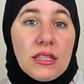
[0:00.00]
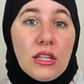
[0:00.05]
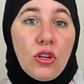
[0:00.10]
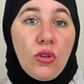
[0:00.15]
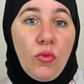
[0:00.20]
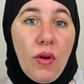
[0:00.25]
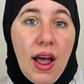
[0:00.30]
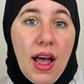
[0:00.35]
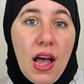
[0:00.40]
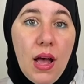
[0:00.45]
to
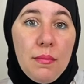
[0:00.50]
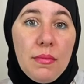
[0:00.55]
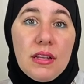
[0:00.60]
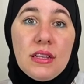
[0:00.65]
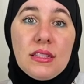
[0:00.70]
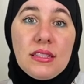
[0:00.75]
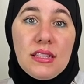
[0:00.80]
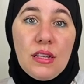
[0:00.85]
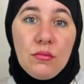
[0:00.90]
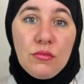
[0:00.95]
grab
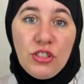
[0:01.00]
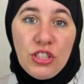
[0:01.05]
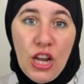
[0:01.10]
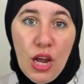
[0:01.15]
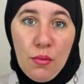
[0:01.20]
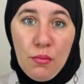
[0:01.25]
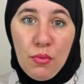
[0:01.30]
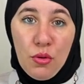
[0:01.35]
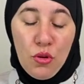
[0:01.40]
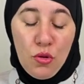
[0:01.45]
some
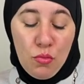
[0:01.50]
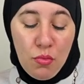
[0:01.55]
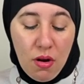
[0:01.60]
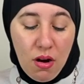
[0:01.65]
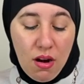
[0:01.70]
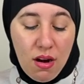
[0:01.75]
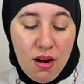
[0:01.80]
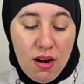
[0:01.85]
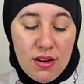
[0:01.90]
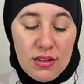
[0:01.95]
shampoo
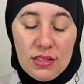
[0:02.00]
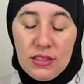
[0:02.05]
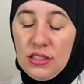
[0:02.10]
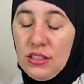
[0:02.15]
bars,